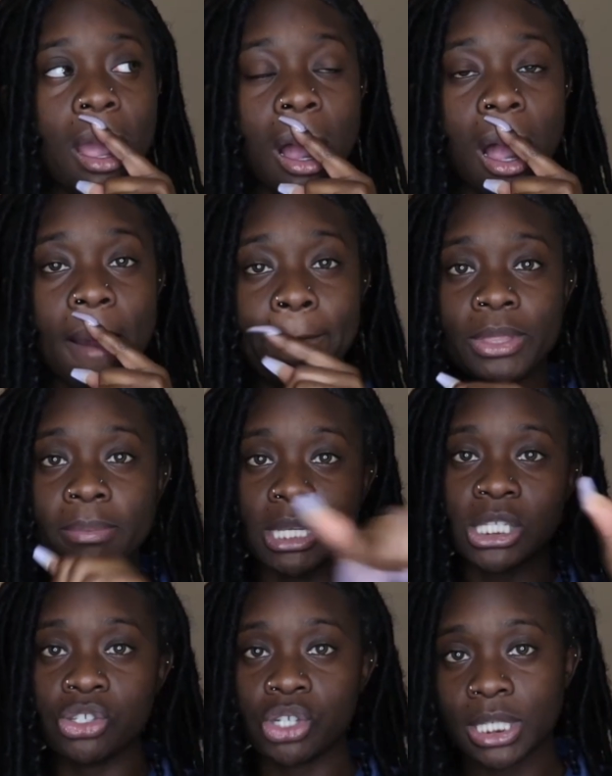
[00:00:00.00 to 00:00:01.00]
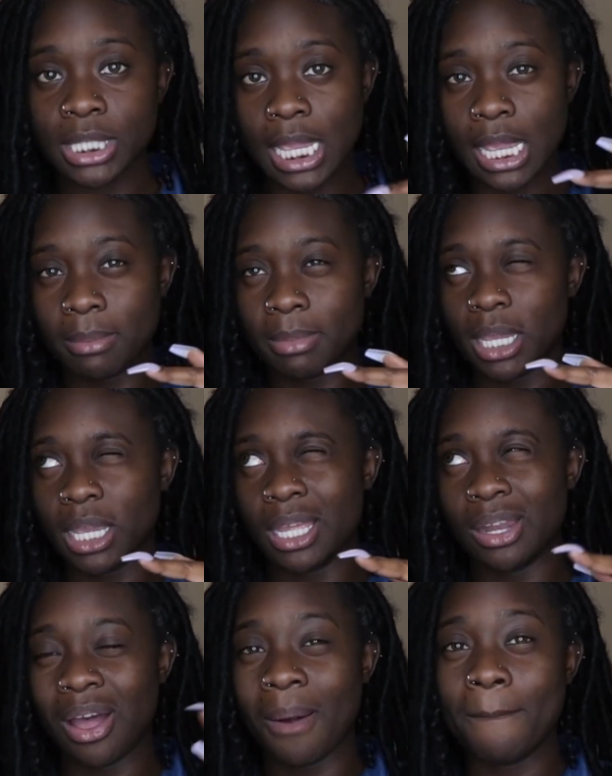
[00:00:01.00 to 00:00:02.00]
The mason jars came
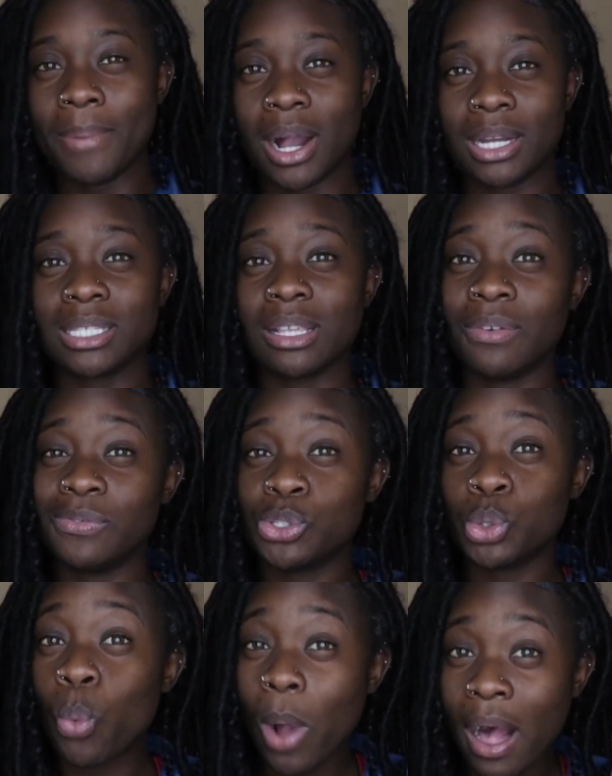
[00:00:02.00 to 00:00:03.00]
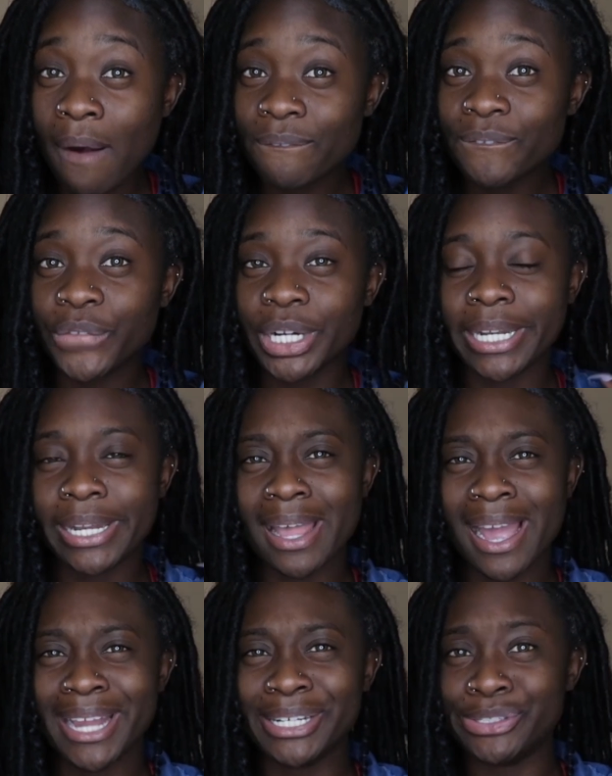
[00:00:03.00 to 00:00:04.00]
in a box of 12 for
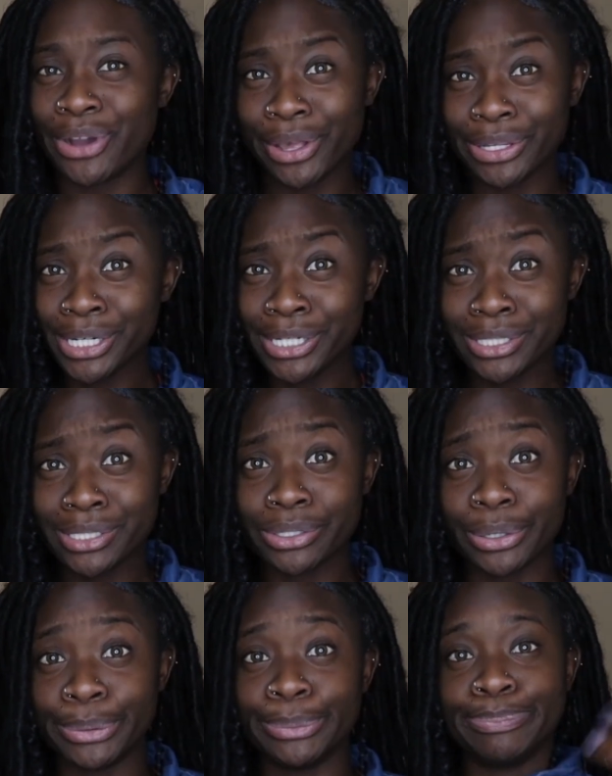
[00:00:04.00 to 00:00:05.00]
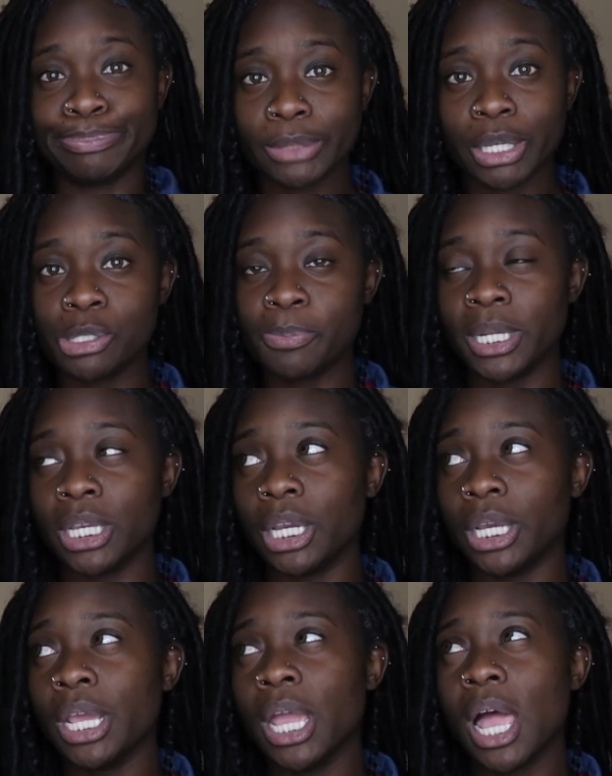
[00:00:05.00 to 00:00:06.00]
$9, so it was pretty
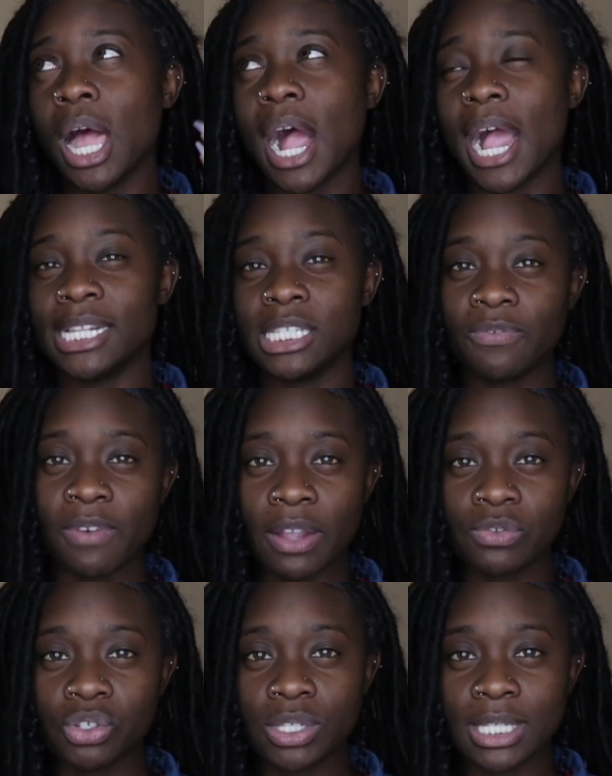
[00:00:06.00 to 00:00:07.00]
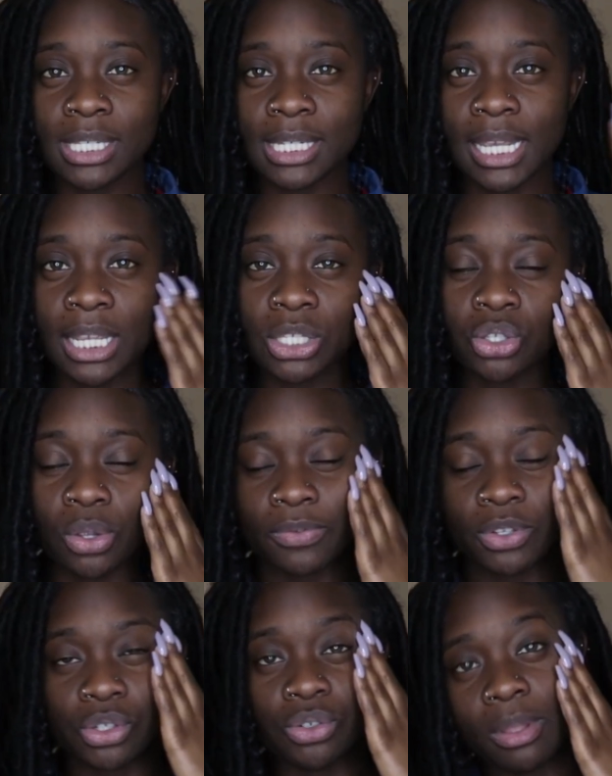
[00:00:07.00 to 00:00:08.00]
good. I did 5 juices a day, so
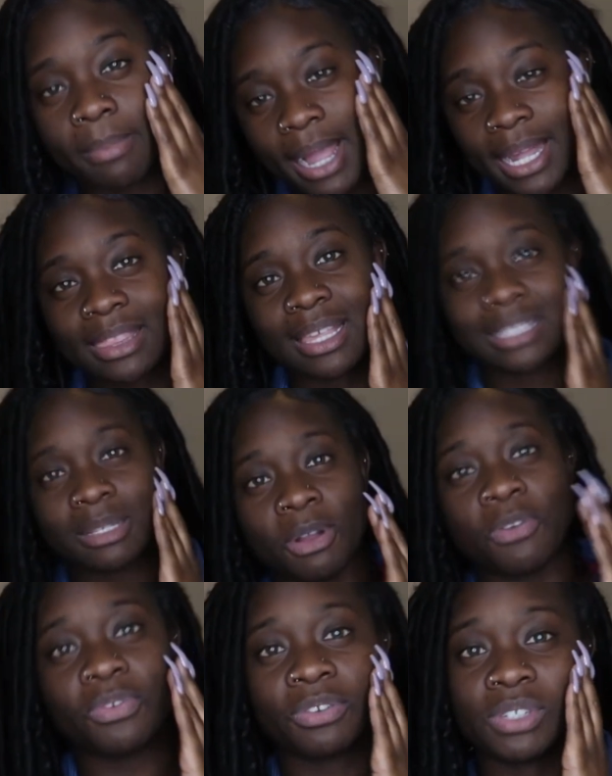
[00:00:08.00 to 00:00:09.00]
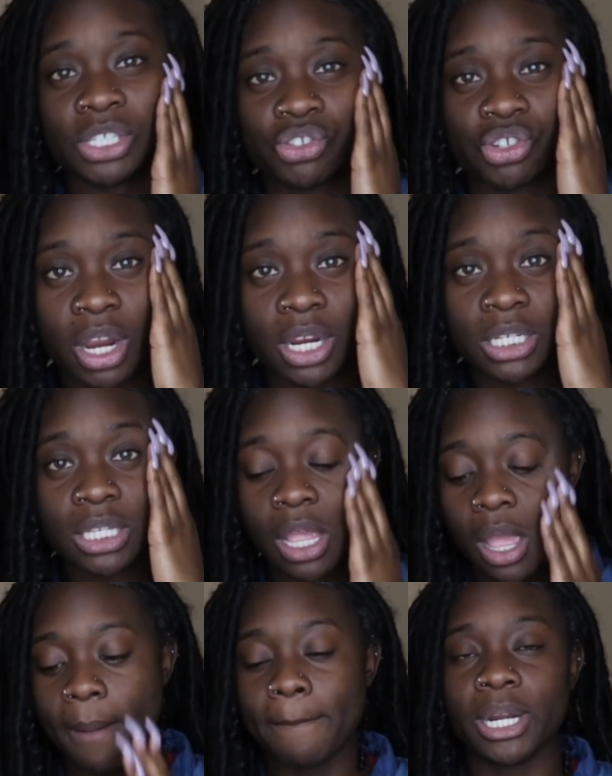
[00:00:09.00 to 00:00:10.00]
if you do the math, that's about 15 jars.
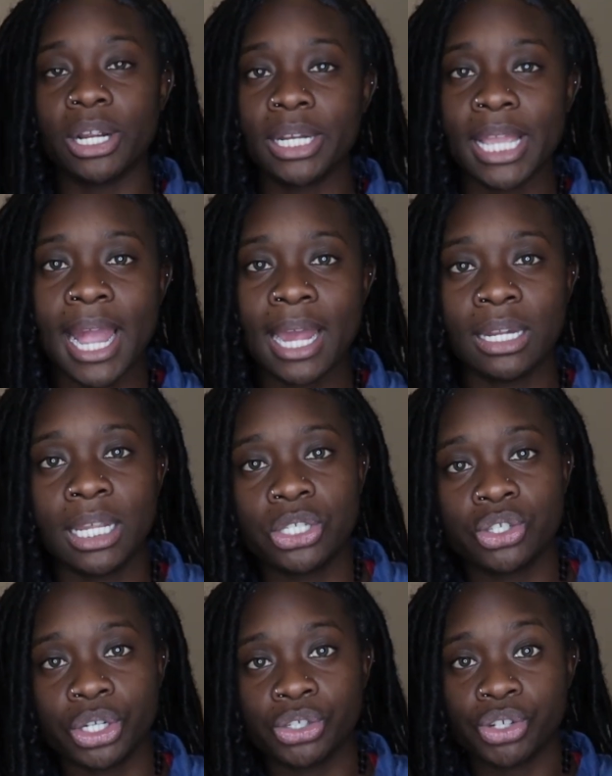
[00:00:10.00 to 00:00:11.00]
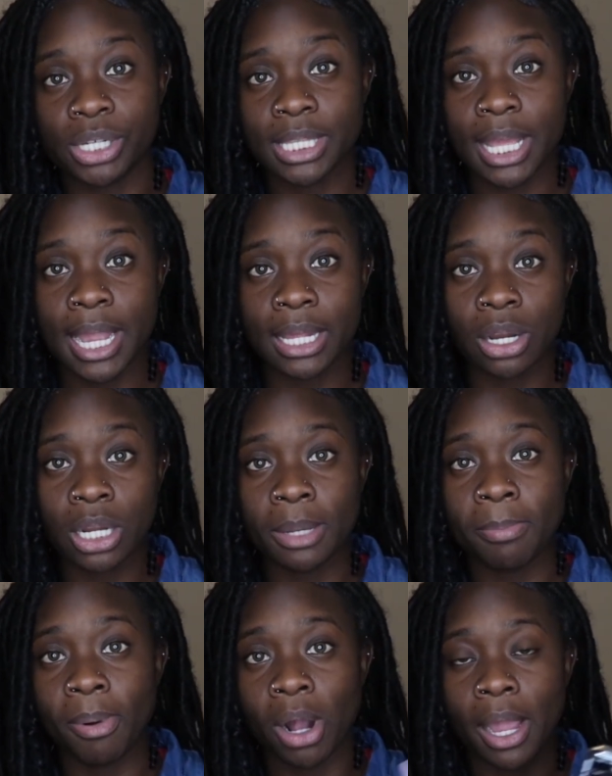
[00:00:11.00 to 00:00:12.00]
But I already had like certain jars that I had already
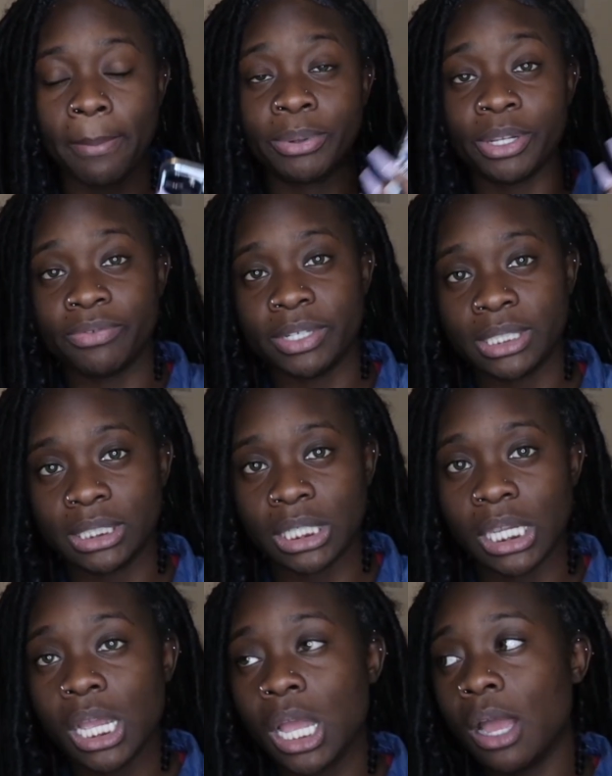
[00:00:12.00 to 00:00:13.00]
bought previously